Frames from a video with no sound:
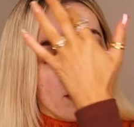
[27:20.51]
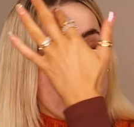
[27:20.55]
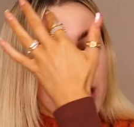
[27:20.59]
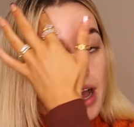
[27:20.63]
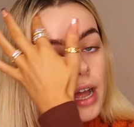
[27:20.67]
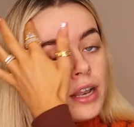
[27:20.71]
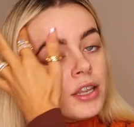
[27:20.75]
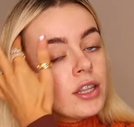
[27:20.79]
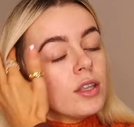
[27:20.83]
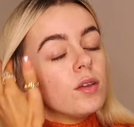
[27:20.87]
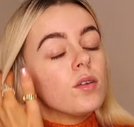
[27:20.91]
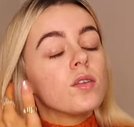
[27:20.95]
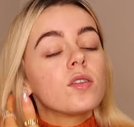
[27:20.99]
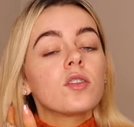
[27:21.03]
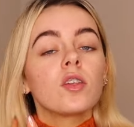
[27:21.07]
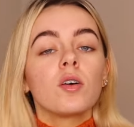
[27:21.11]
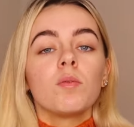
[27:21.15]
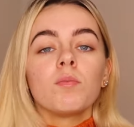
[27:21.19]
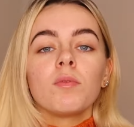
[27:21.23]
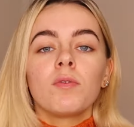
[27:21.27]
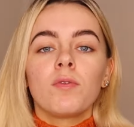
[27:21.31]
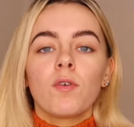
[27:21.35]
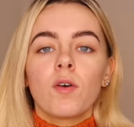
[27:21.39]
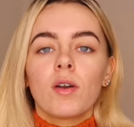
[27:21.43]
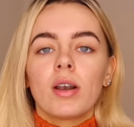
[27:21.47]
you can't use
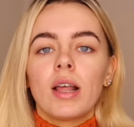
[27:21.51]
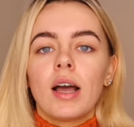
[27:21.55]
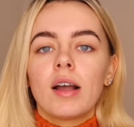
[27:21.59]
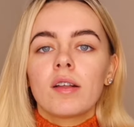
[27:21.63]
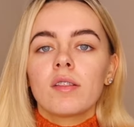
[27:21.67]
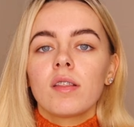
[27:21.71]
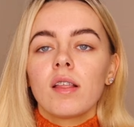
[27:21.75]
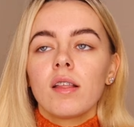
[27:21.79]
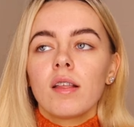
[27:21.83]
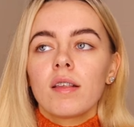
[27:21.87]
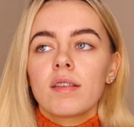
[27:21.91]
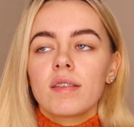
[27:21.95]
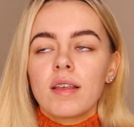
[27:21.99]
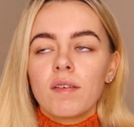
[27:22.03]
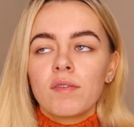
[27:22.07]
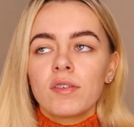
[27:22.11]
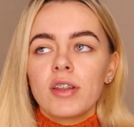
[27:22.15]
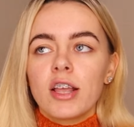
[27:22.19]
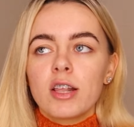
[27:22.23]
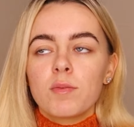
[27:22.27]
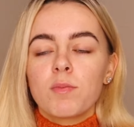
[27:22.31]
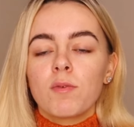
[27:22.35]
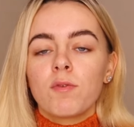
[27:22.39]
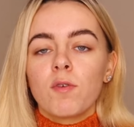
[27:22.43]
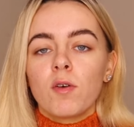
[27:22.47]
them before and after, 7
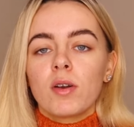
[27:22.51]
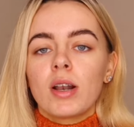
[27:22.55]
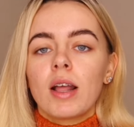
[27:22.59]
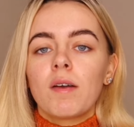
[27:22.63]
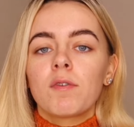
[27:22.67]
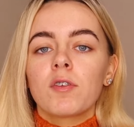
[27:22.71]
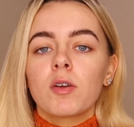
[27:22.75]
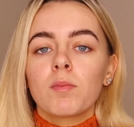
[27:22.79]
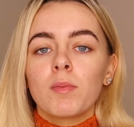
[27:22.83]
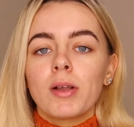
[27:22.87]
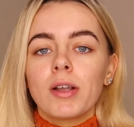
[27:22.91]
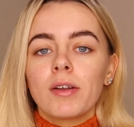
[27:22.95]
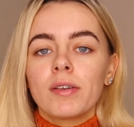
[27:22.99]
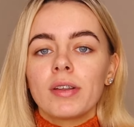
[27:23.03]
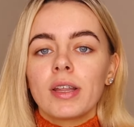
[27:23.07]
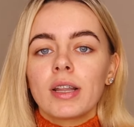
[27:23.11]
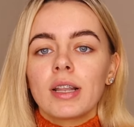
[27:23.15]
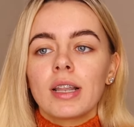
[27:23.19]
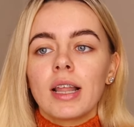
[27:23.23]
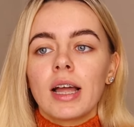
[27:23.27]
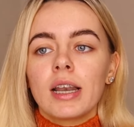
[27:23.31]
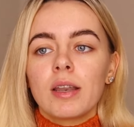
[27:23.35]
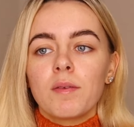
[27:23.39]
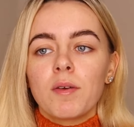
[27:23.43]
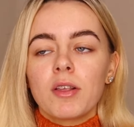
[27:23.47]
days before and after a
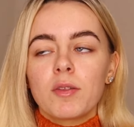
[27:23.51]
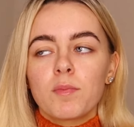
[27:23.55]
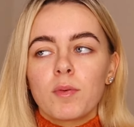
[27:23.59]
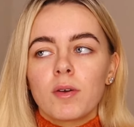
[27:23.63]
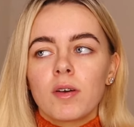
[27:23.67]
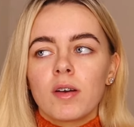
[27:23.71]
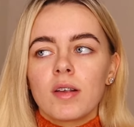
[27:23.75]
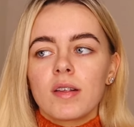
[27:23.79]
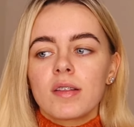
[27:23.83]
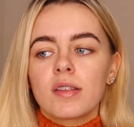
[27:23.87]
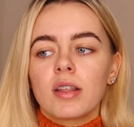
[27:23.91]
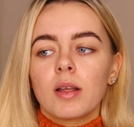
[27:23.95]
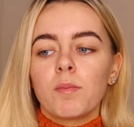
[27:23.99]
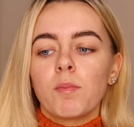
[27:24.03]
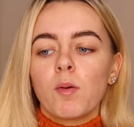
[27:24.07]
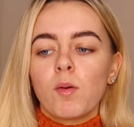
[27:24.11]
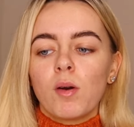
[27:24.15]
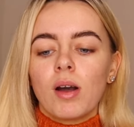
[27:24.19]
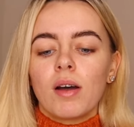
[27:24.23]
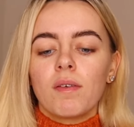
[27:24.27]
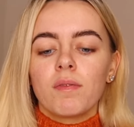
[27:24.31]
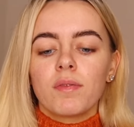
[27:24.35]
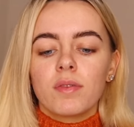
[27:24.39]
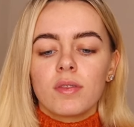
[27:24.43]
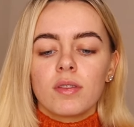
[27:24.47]
microneedle anyways, because they
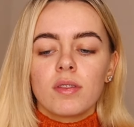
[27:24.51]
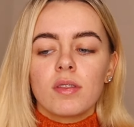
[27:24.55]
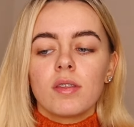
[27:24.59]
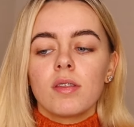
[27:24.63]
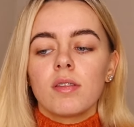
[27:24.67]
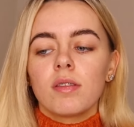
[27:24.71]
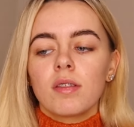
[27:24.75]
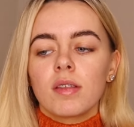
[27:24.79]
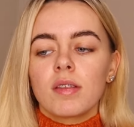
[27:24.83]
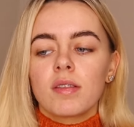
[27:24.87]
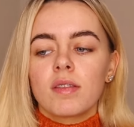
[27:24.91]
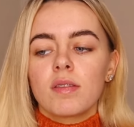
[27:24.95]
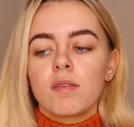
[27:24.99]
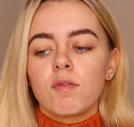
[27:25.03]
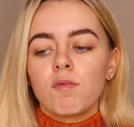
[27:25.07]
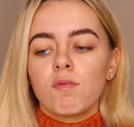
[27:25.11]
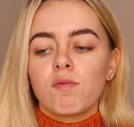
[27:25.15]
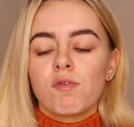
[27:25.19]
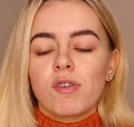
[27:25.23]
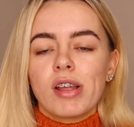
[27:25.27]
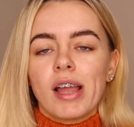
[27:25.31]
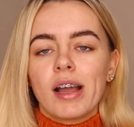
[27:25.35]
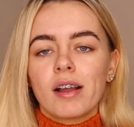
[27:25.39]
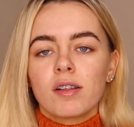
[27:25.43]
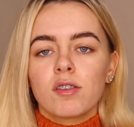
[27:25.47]
both have this
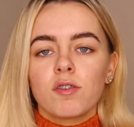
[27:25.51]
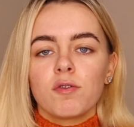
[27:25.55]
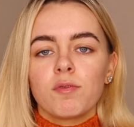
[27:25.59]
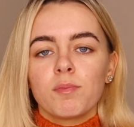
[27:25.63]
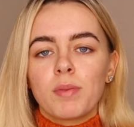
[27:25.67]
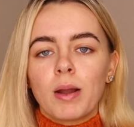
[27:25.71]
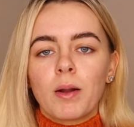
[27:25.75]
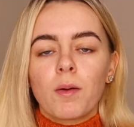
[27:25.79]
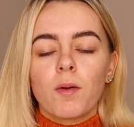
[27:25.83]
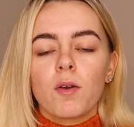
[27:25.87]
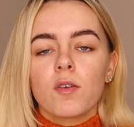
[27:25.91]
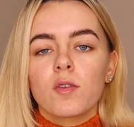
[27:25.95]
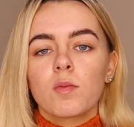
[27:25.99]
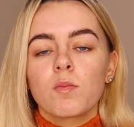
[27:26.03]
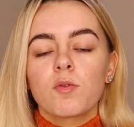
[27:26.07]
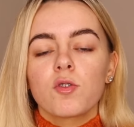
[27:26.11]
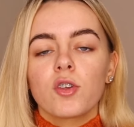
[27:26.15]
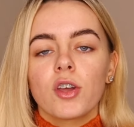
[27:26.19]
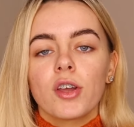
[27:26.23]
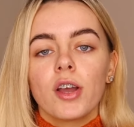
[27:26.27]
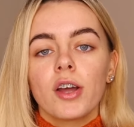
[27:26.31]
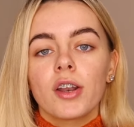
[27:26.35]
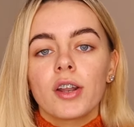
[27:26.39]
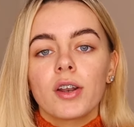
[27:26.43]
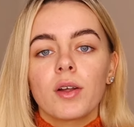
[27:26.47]
reactive power or some
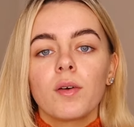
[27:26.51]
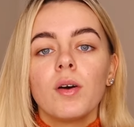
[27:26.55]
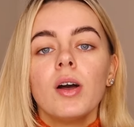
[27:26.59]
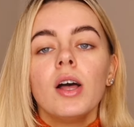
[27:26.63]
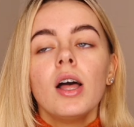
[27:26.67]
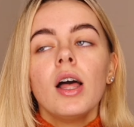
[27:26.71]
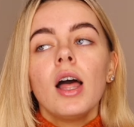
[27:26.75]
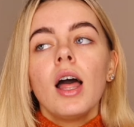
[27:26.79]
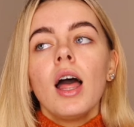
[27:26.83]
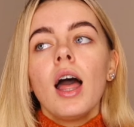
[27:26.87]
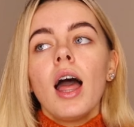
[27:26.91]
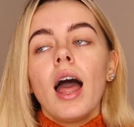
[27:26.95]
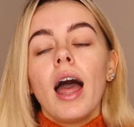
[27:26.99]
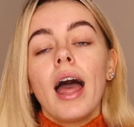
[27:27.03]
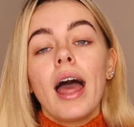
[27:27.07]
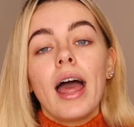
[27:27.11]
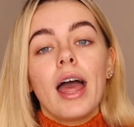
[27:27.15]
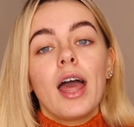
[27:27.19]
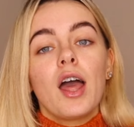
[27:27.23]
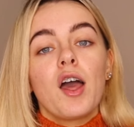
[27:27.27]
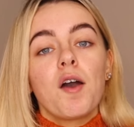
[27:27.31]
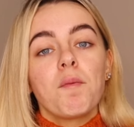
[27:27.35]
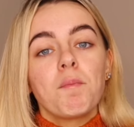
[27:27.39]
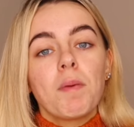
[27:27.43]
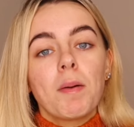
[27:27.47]
shit, I don't
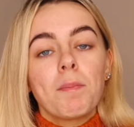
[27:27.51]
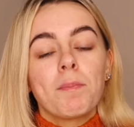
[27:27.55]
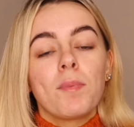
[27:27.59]
know.